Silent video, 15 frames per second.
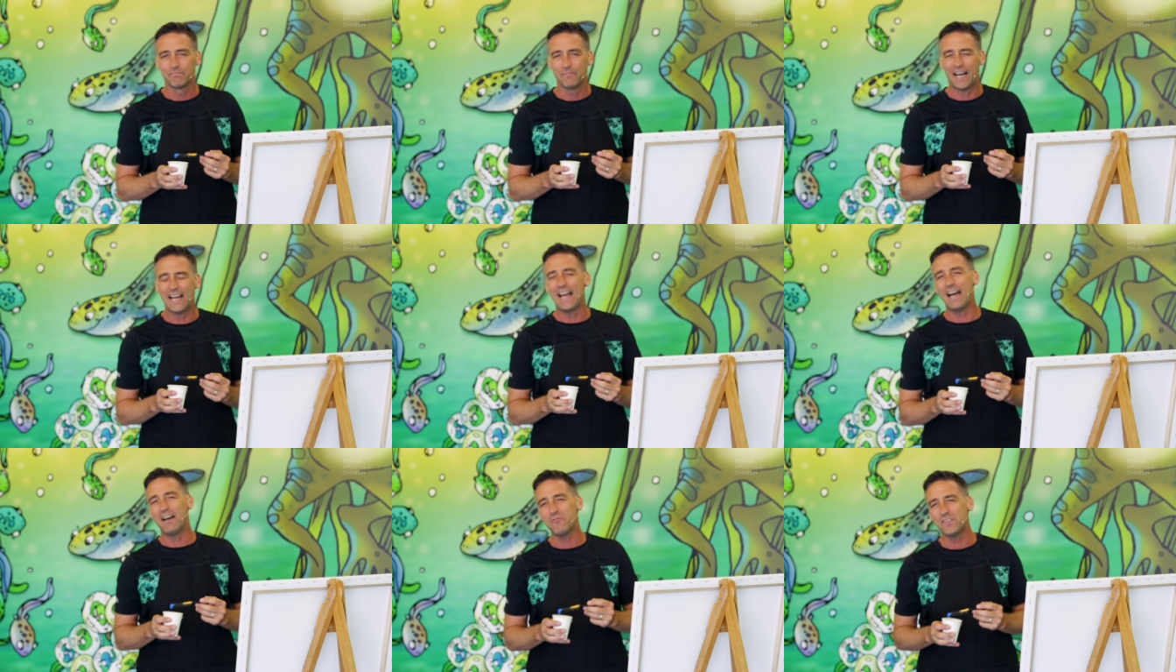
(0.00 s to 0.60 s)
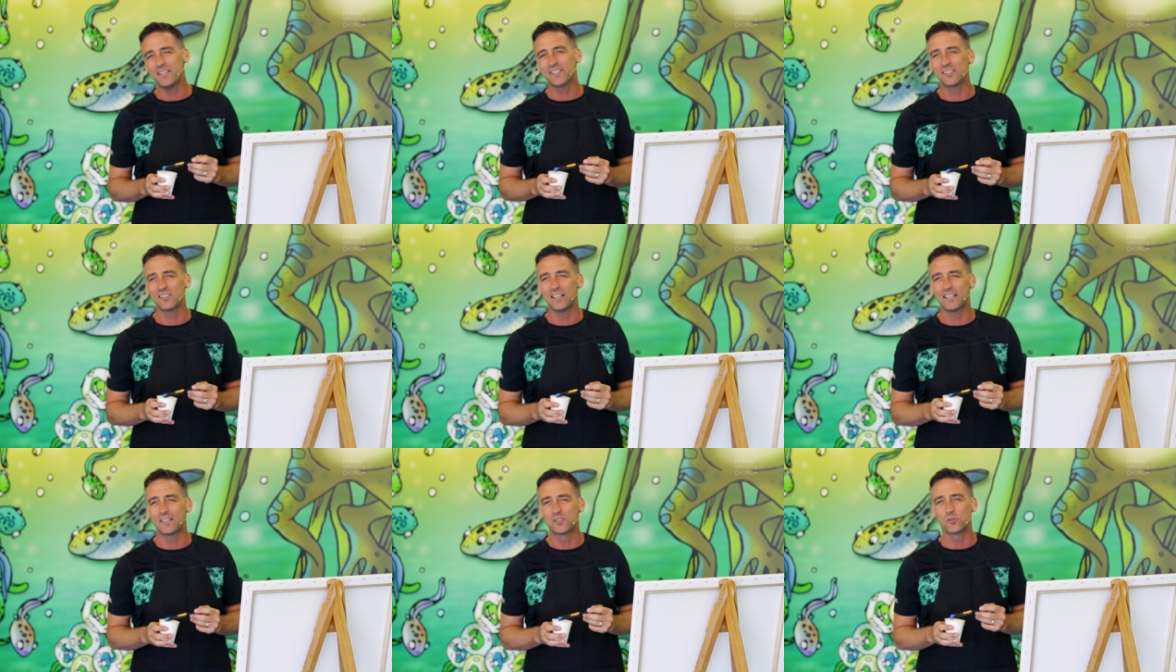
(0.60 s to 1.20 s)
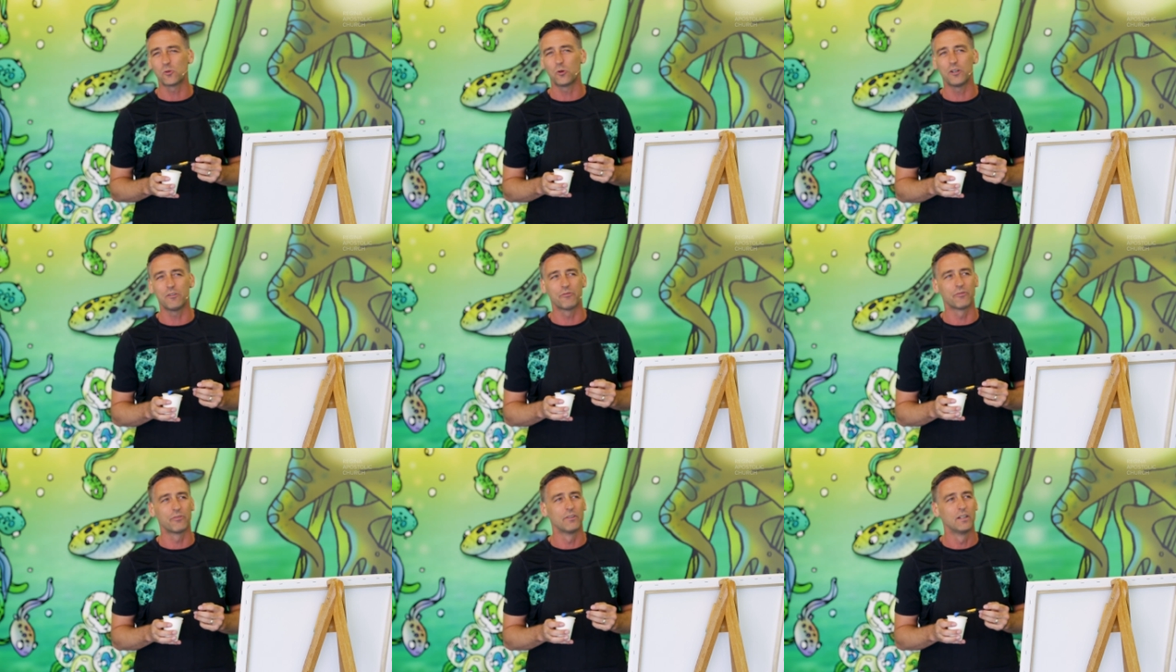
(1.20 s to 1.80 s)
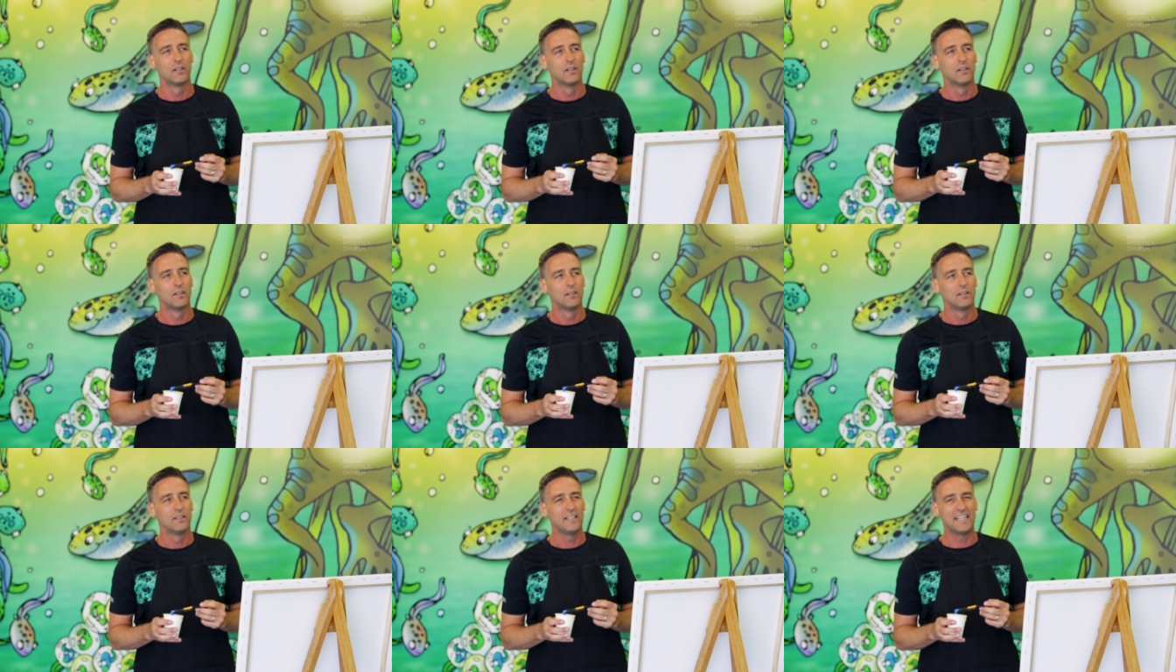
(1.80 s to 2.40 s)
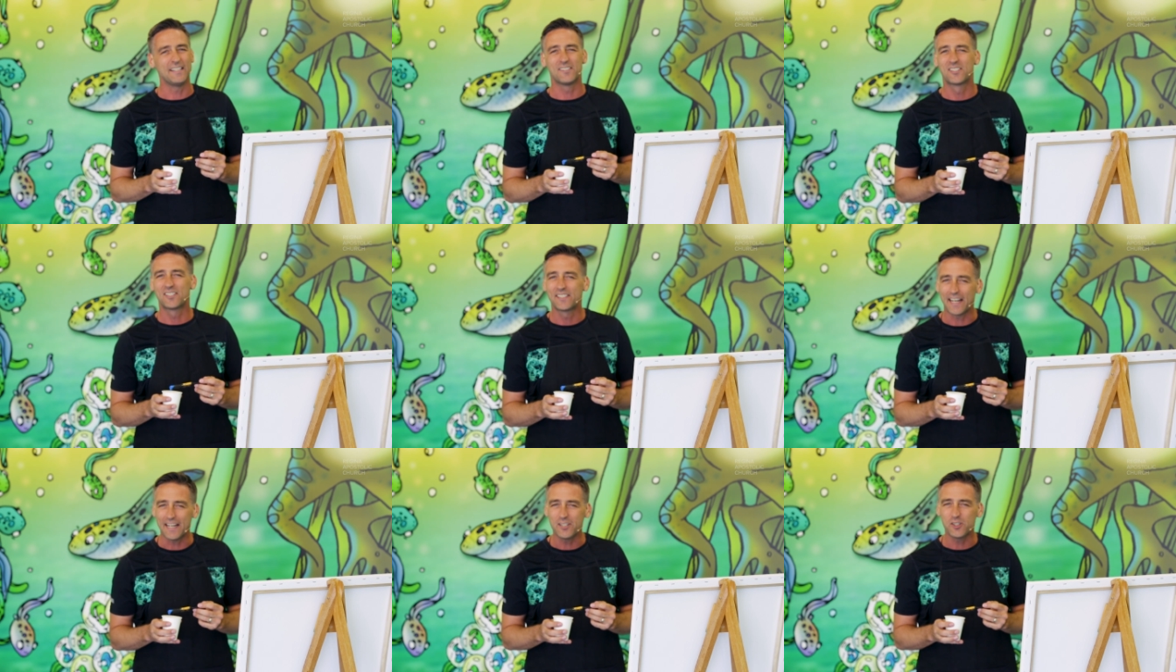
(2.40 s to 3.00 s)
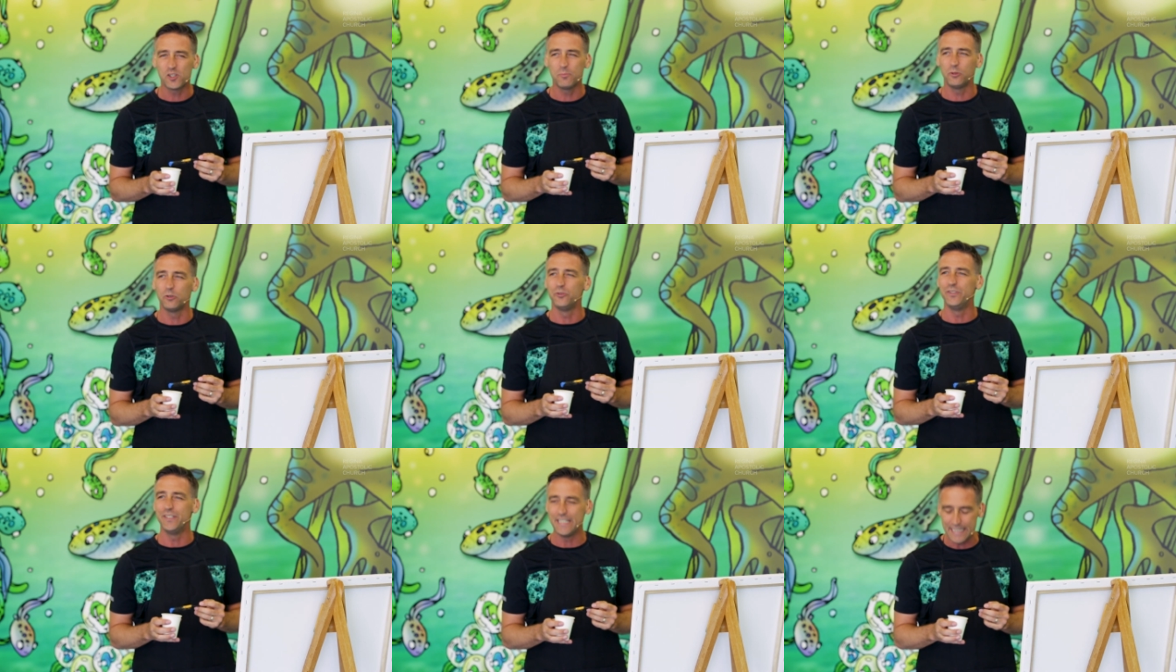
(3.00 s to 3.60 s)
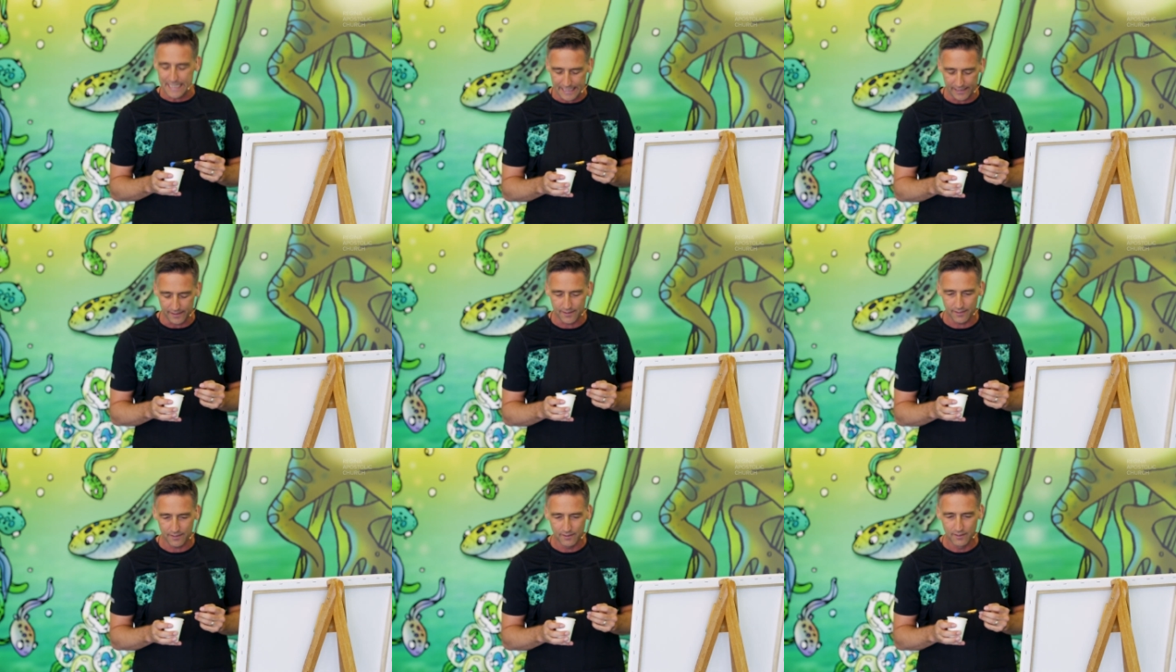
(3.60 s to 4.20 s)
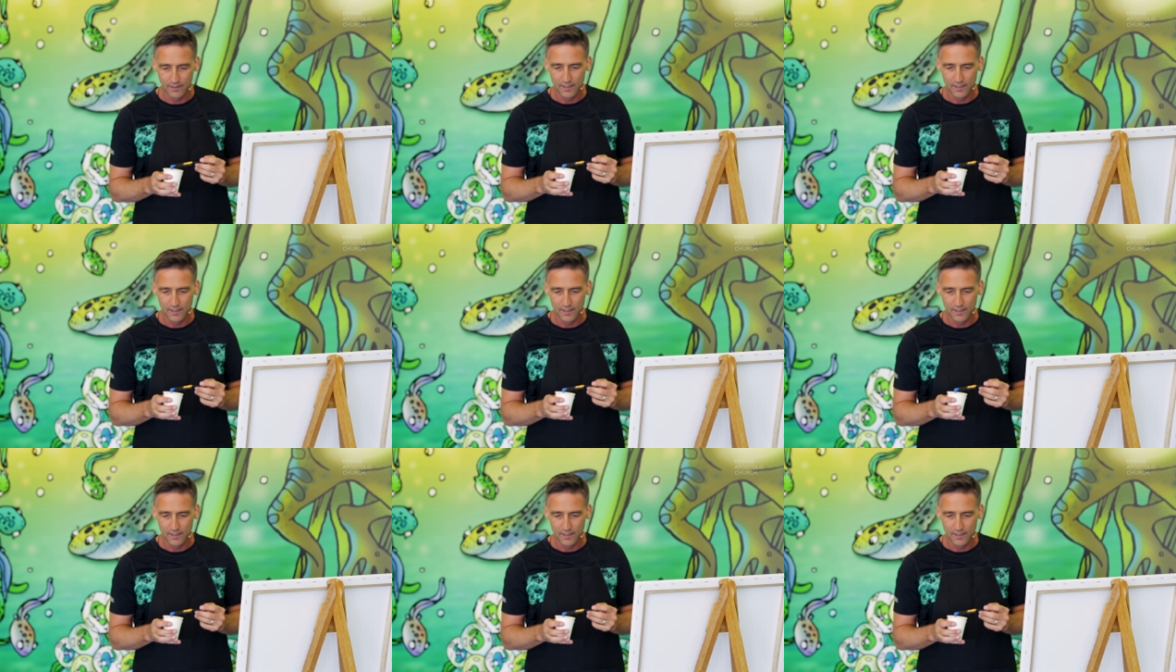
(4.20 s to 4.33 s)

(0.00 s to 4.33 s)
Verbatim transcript: I have this like sort of insatiable need